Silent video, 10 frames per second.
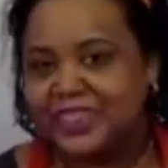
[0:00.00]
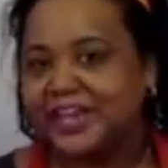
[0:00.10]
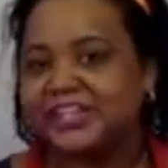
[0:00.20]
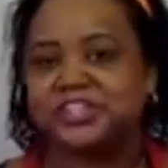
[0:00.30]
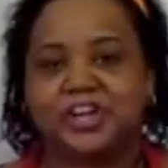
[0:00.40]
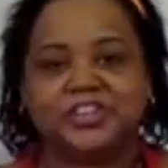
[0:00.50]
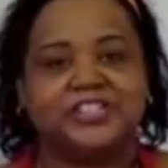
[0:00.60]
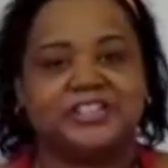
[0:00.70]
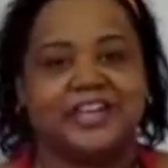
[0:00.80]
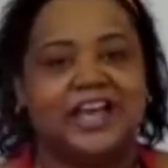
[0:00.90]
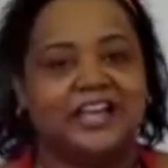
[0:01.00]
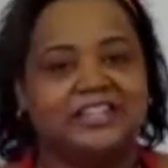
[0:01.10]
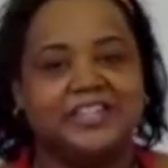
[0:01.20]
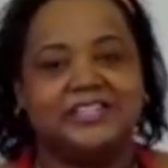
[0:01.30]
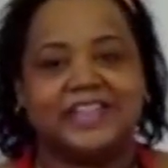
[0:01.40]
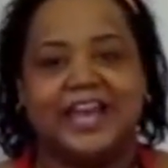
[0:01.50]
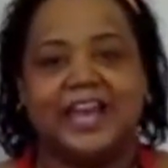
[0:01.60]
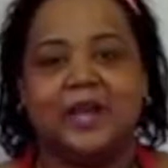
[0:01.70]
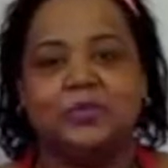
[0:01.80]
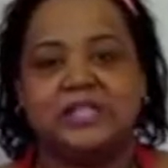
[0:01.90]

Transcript: they start the day